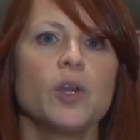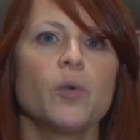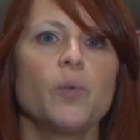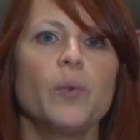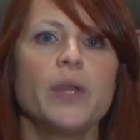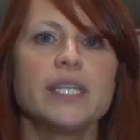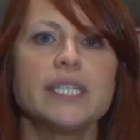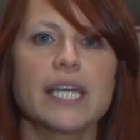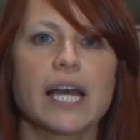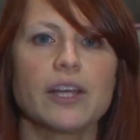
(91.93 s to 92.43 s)

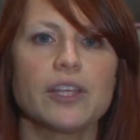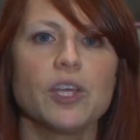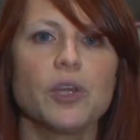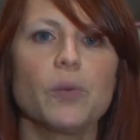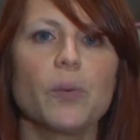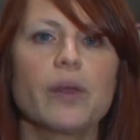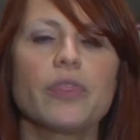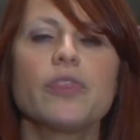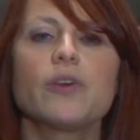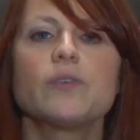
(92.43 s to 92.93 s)
we tell you
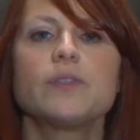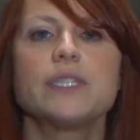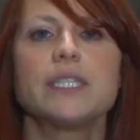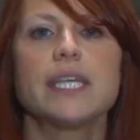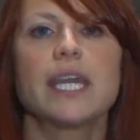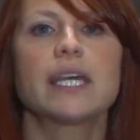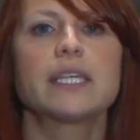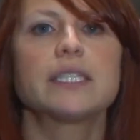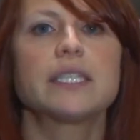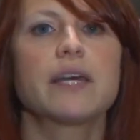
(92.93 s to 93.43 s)
what those
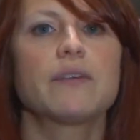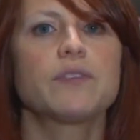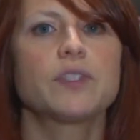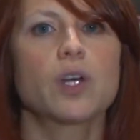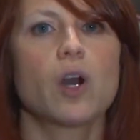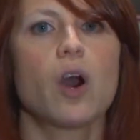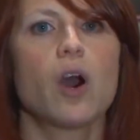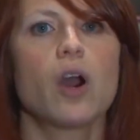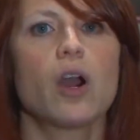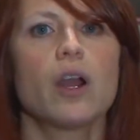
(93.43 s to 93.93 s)
CSFs
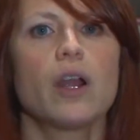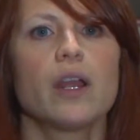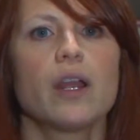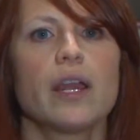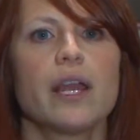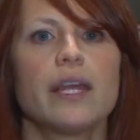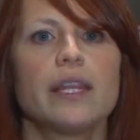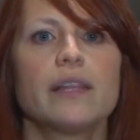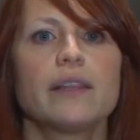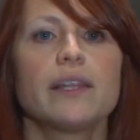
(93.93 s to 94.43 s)
are
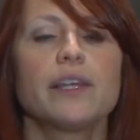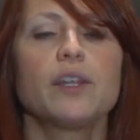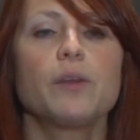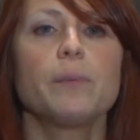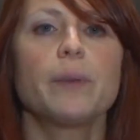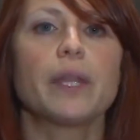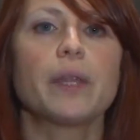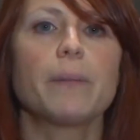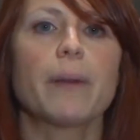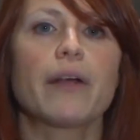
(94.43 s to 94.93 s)
and a little
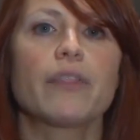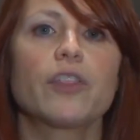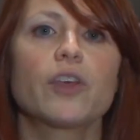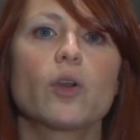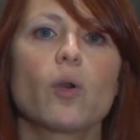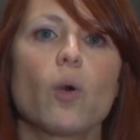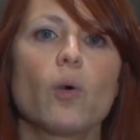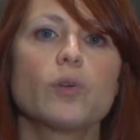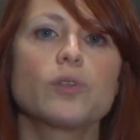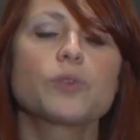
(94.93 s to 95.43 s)
bit about the
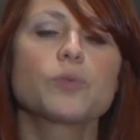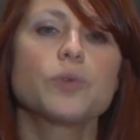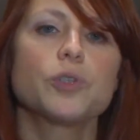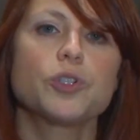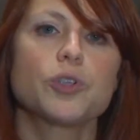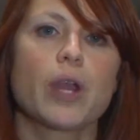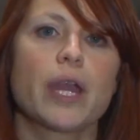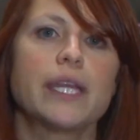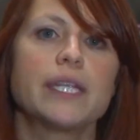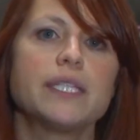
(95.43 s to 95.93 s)
goals we're
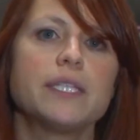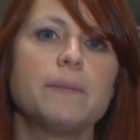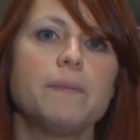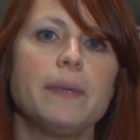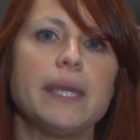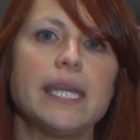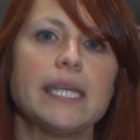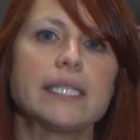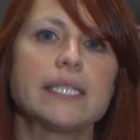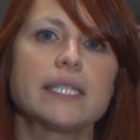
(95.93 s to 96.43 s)
trying to
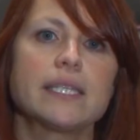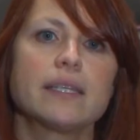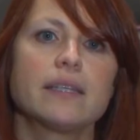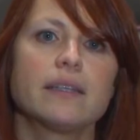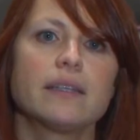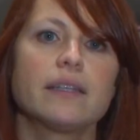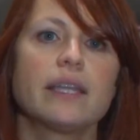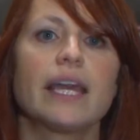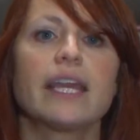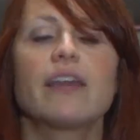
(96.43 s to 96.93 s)
meet,
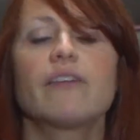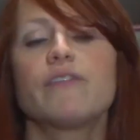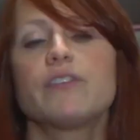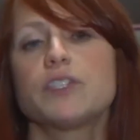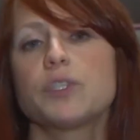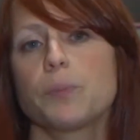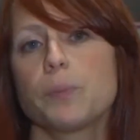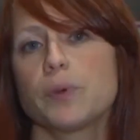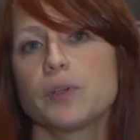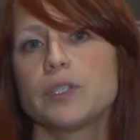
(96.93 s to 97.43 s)
like if
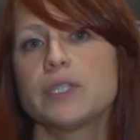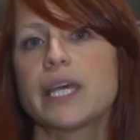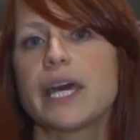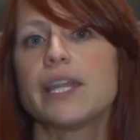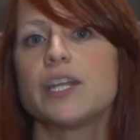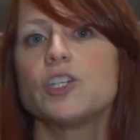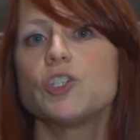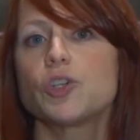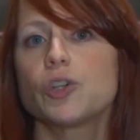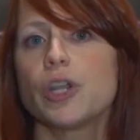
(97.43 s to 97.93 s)
it's a
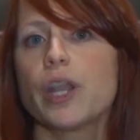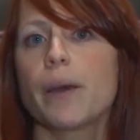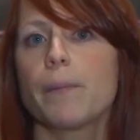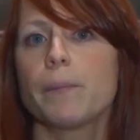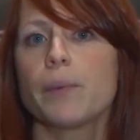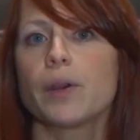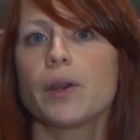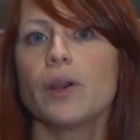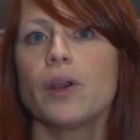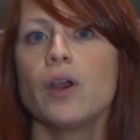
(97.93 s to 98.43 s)
percentage or
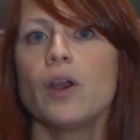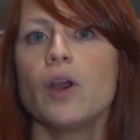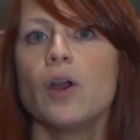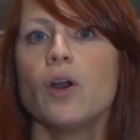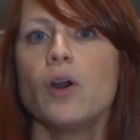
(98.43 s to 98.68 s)
number,